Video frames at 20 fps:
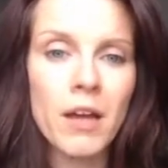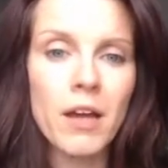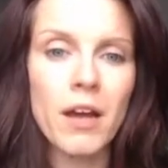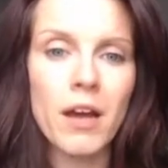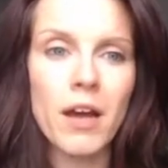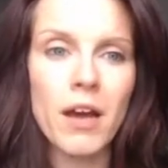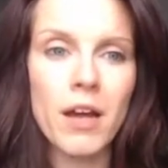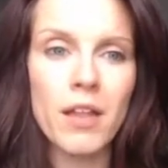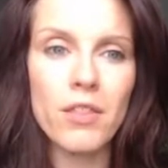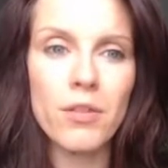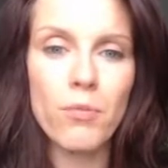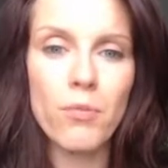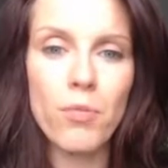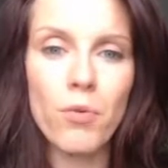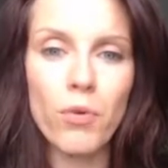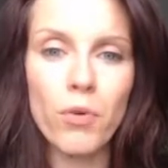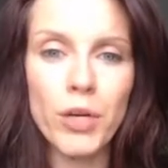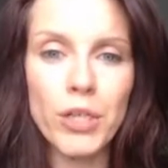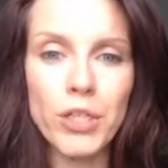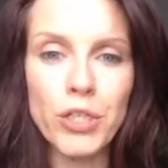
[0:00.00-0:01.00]
Uh, the
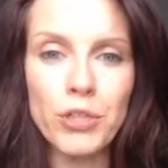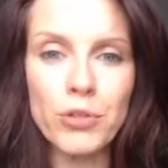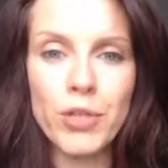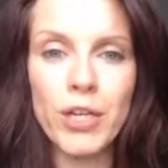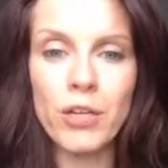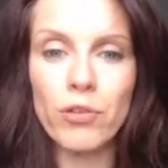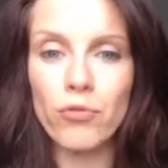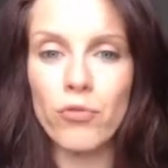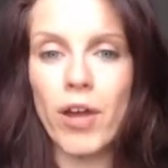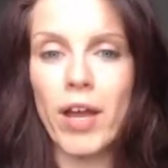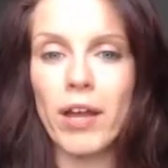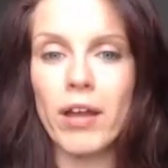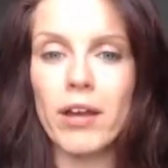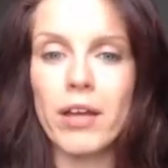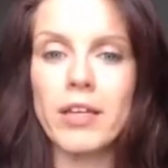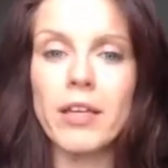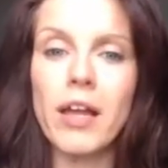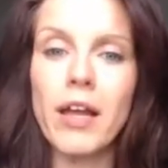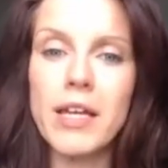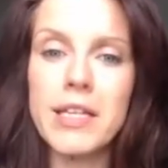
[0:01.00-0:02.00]
more you can
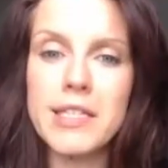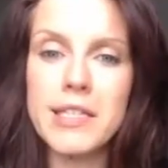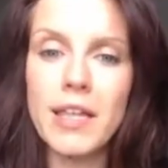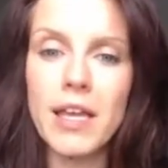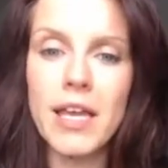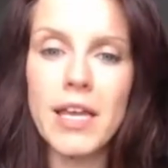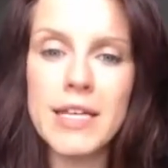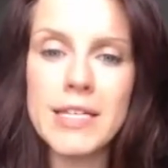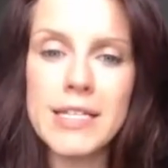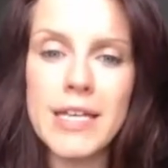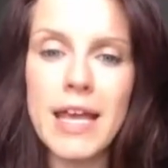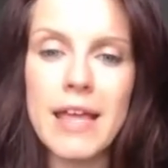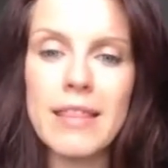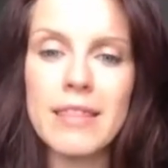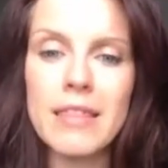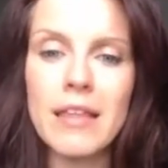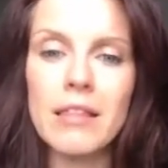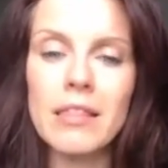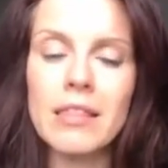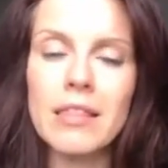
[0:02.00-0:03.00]
recognize things and
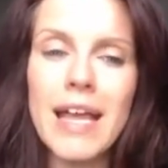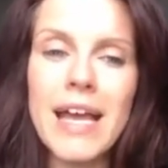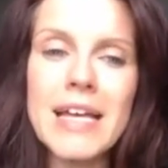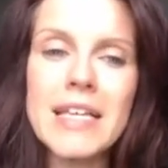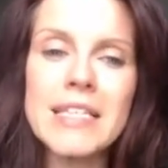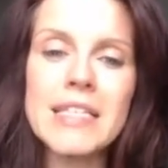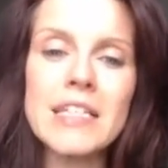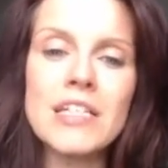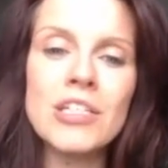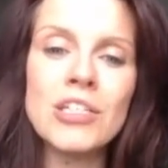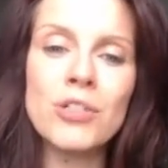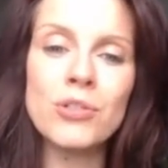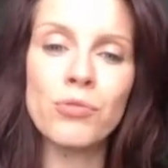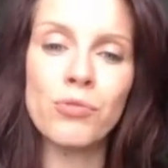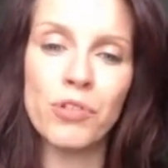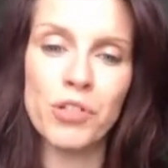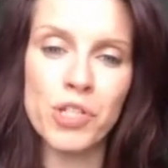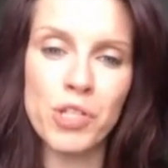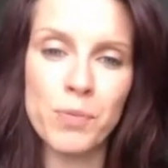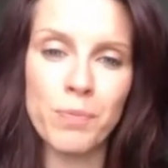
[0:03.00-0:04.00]
the less you
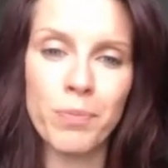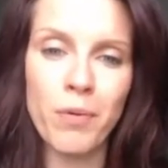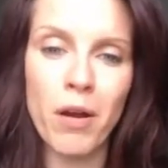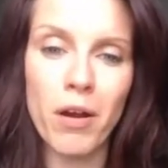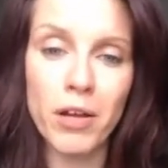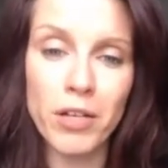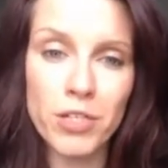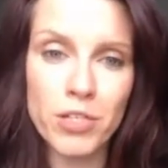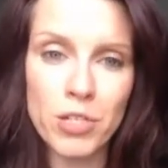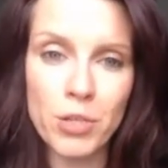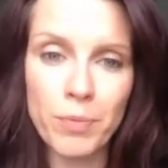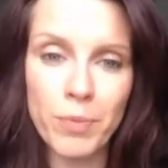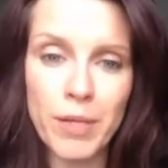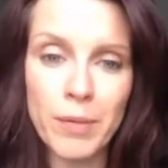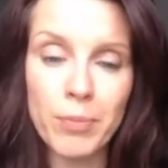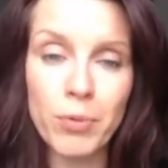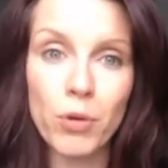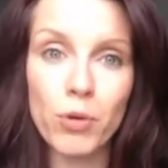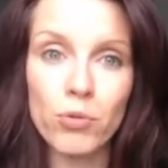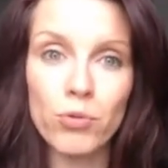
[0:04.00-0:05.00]
respond to
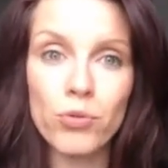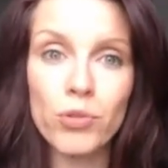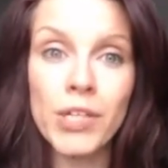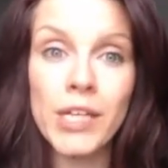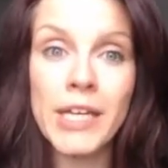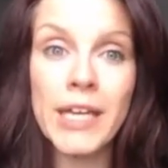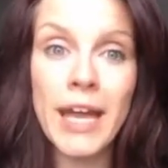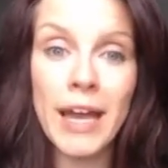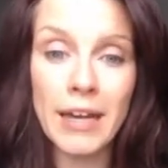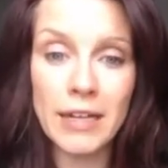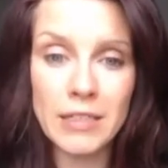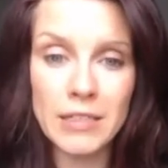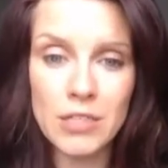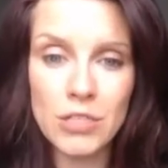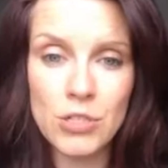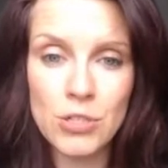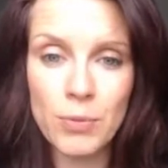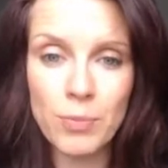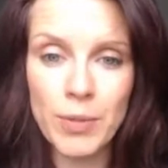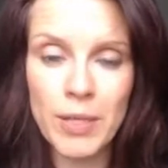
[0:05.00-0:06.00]
people or react
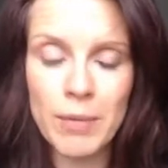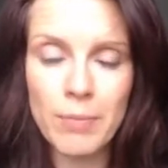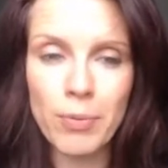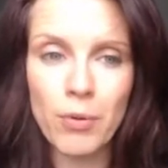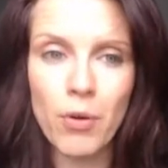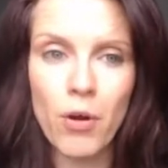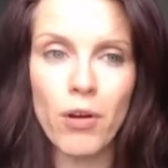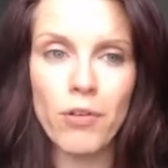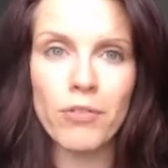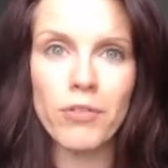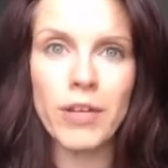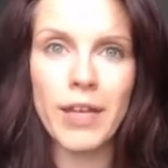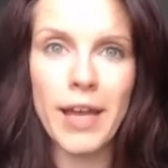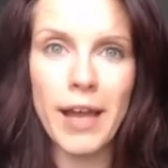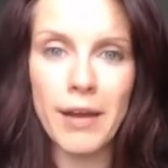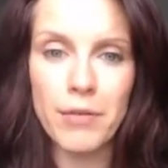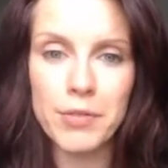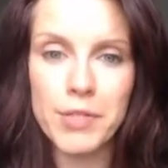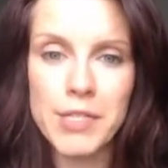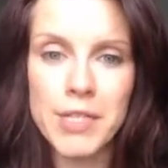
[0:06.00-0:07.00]
to people on the
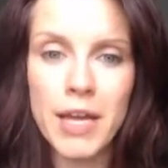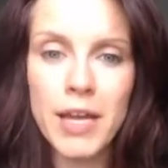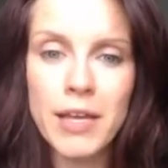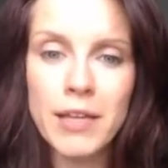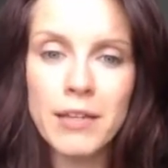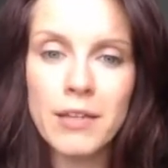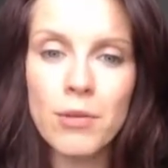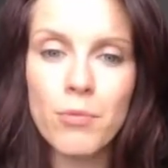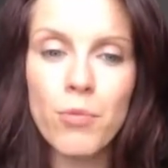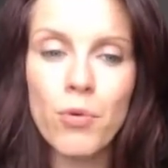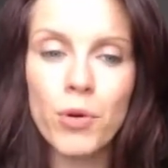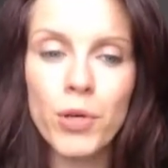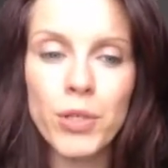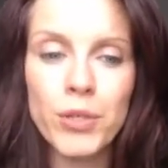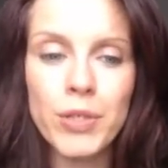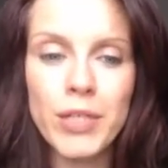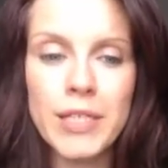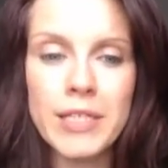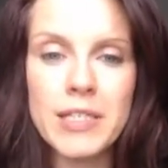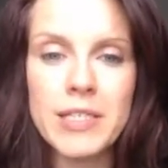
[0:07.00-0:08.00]
outside, the more you
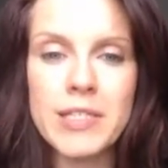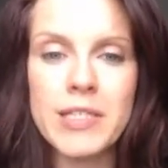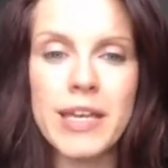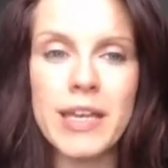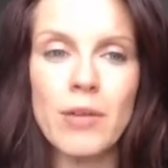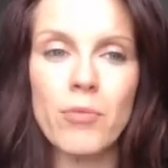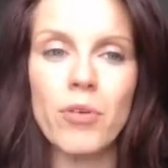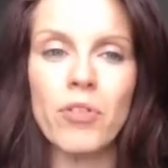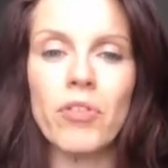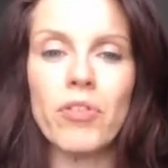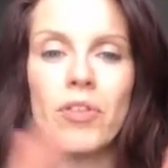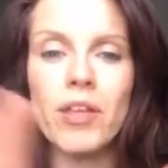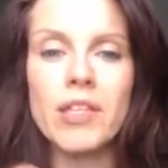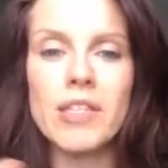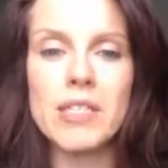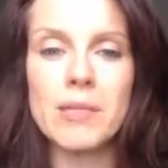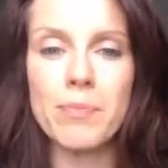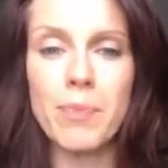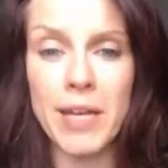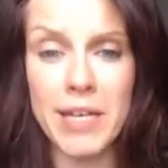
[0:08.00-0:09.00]
can stay within that
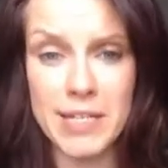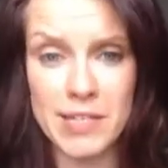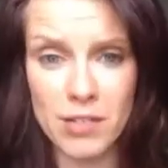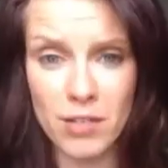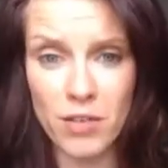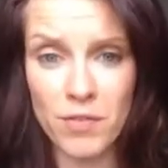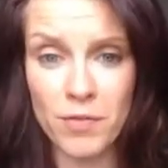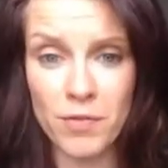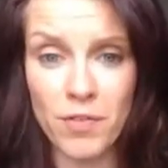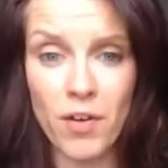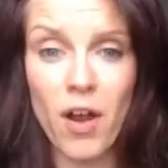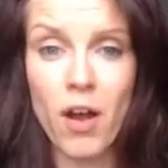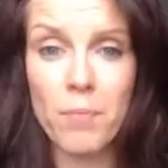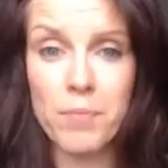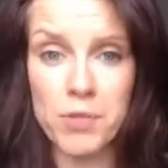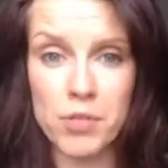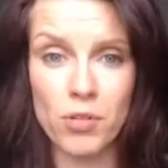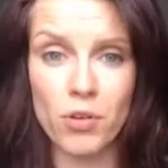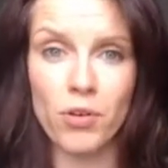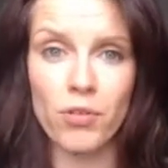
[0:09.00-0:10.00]
space of
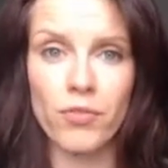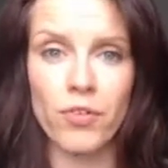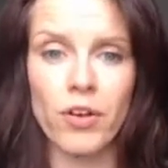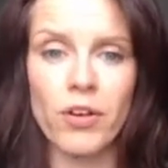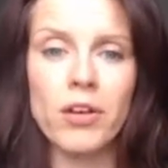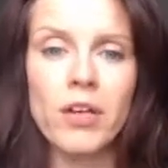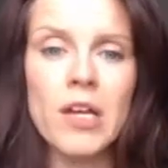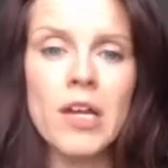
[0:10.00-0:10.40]
observer